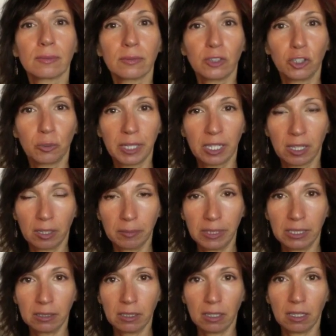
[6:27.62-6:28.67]
You're
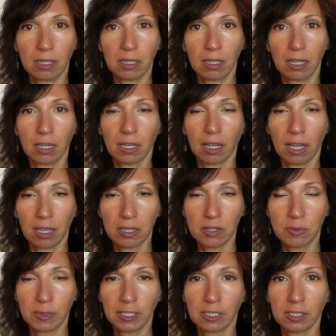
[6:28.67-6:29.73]
becoming a
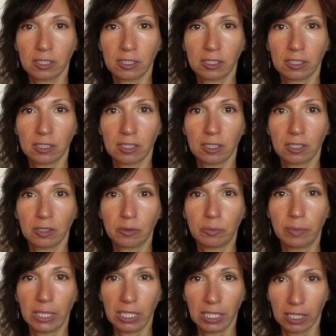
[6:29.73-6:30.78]
cosmic
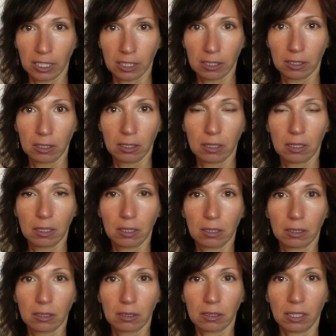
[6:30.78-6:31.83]
being.
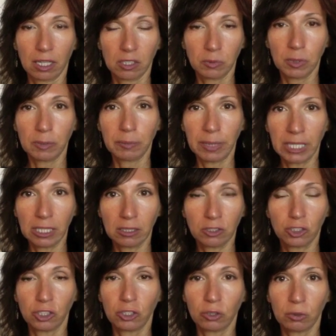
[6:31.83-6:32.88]
Cosmic
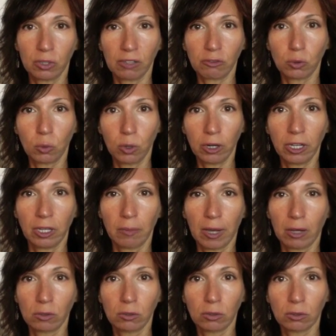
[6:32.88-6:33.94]
beings, you don't have to worry
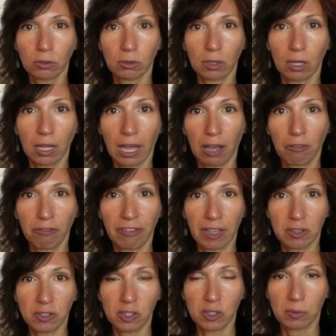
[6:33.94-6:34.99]
about how
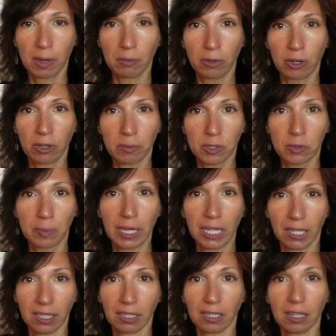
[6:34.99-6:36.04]
fast is my Merkaba
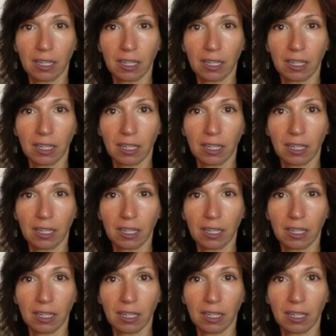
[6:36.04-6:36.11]
spinning.